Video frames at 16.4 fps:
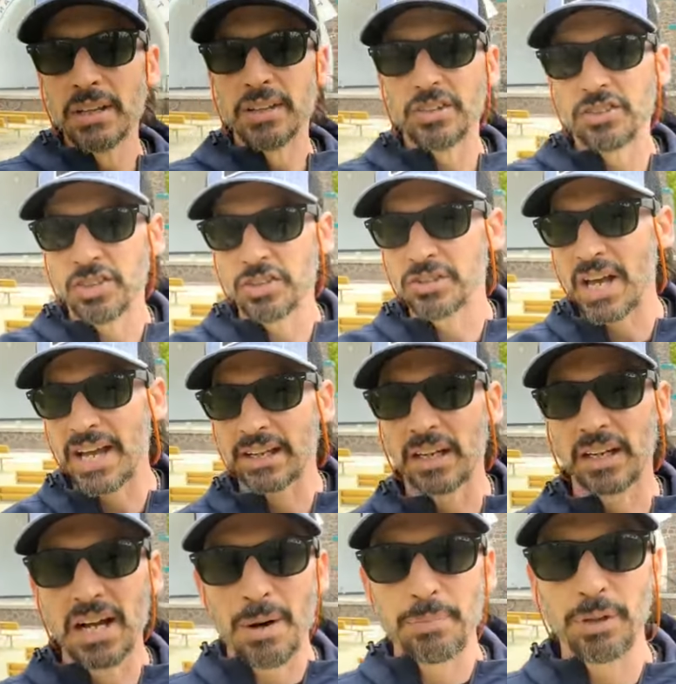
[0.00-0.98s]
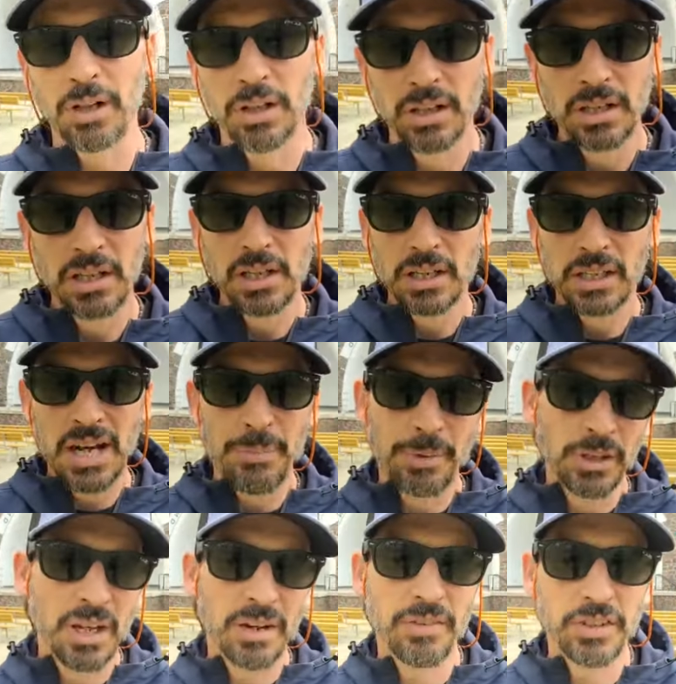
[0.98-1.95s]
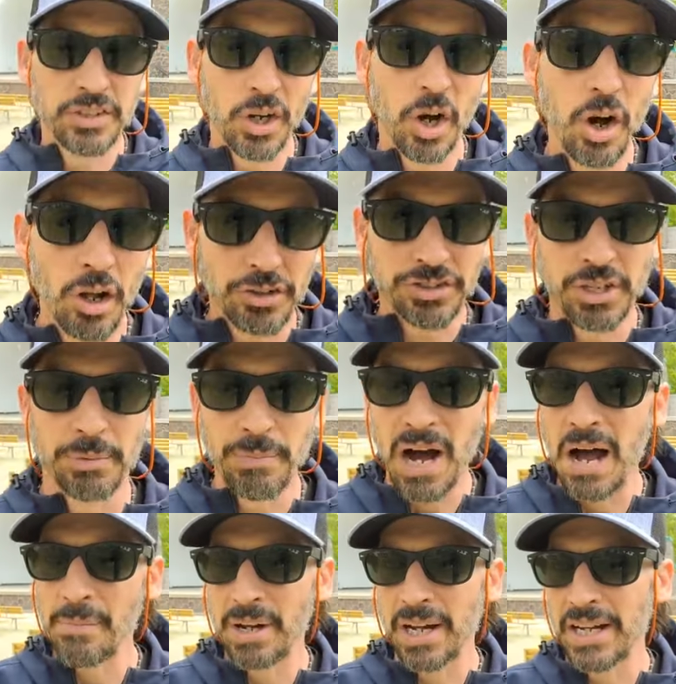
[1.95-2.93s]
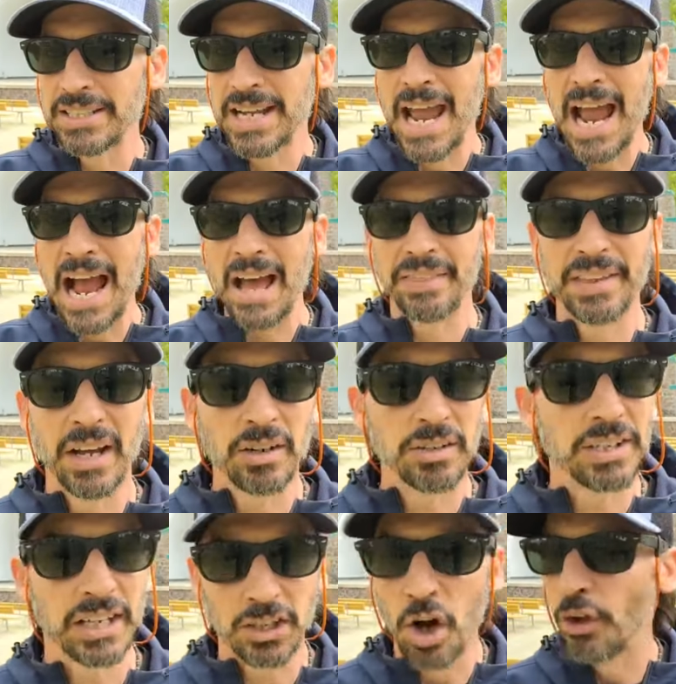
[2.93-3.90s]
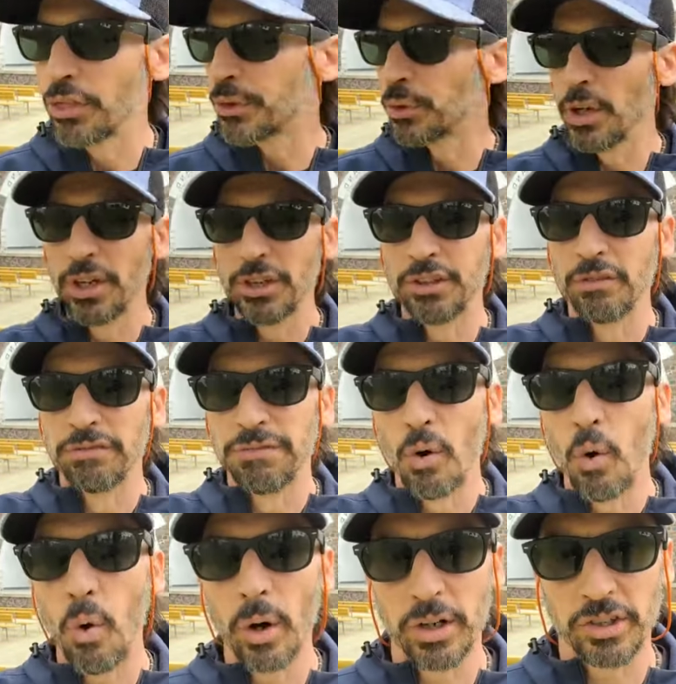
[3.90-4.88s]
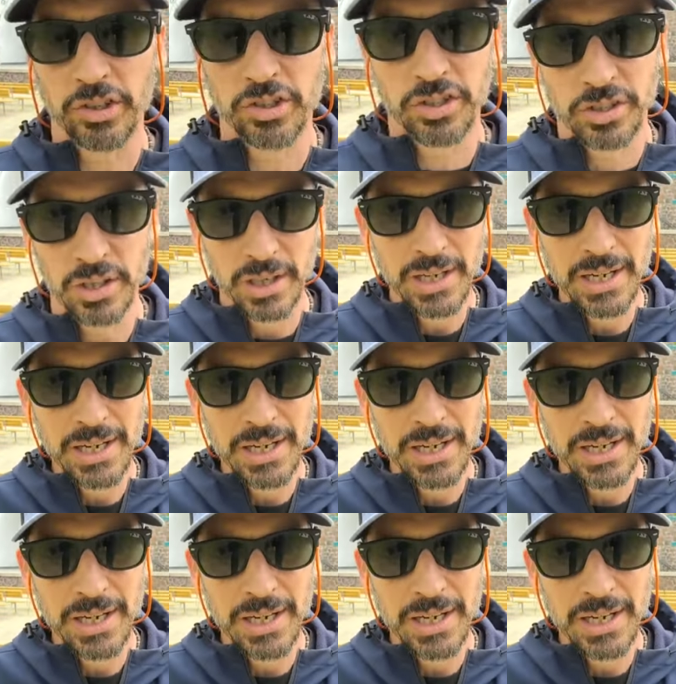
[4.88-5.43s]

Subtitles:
This is like a couple of adults, a mom and a dad that go through a divorce.